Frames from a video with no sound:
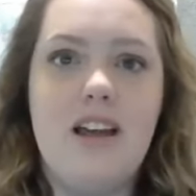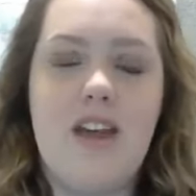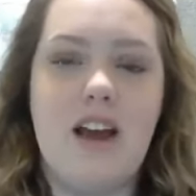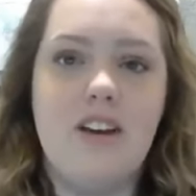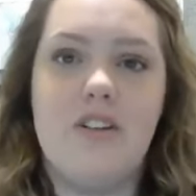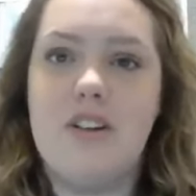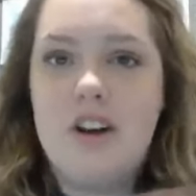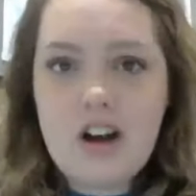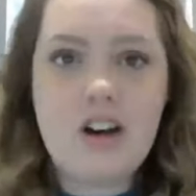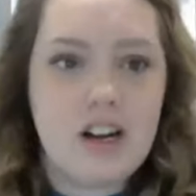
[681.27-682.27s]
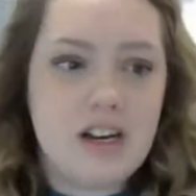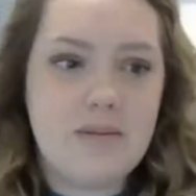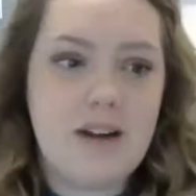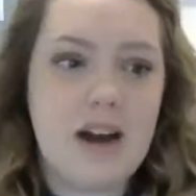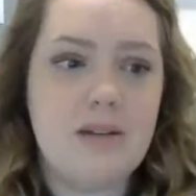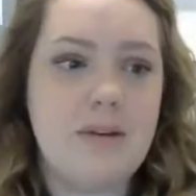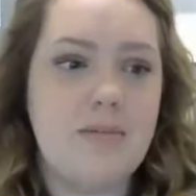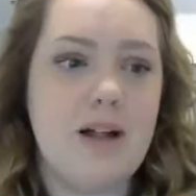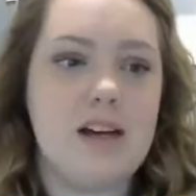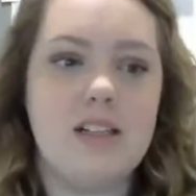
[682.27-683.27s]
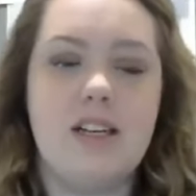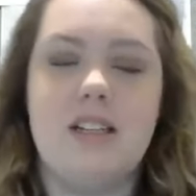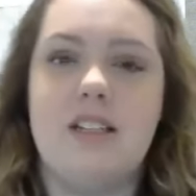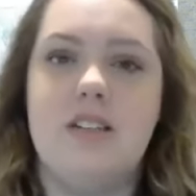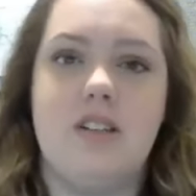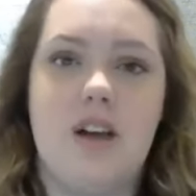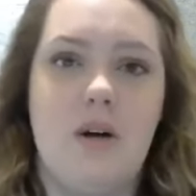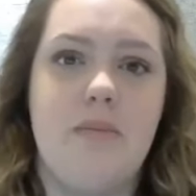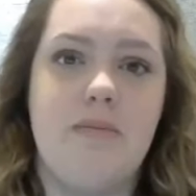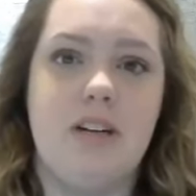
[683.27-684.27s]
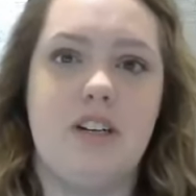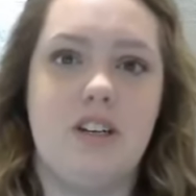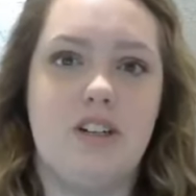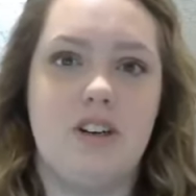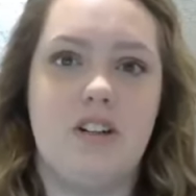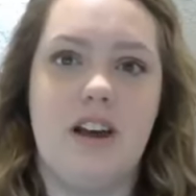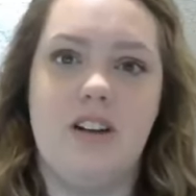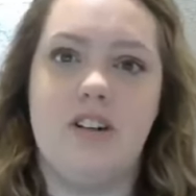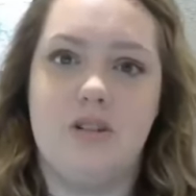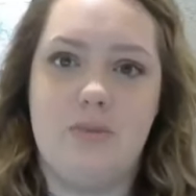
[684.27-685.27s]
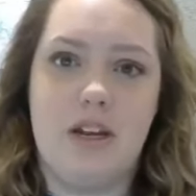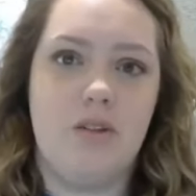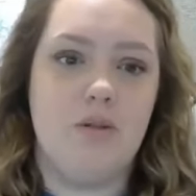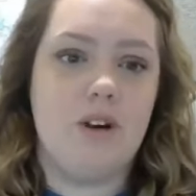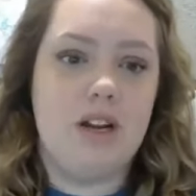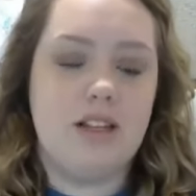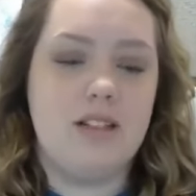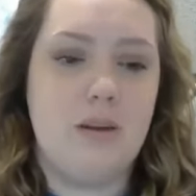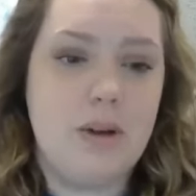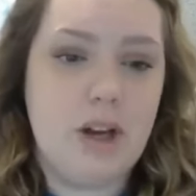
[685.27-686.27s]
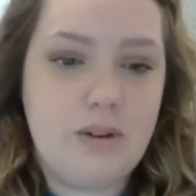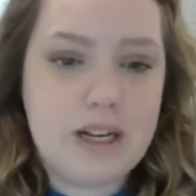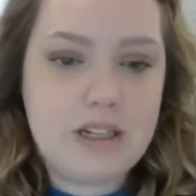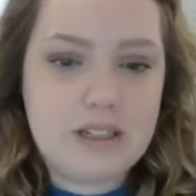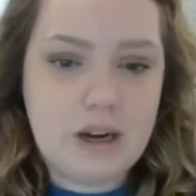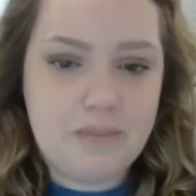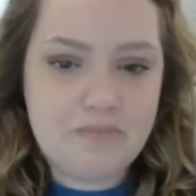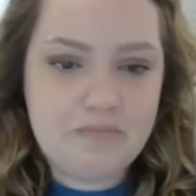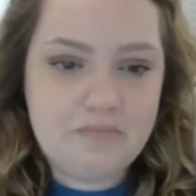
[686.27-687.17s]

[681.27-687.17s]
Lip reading: that, they're not on any IP blacklist, and just making sure that your domain authority is up and going. So,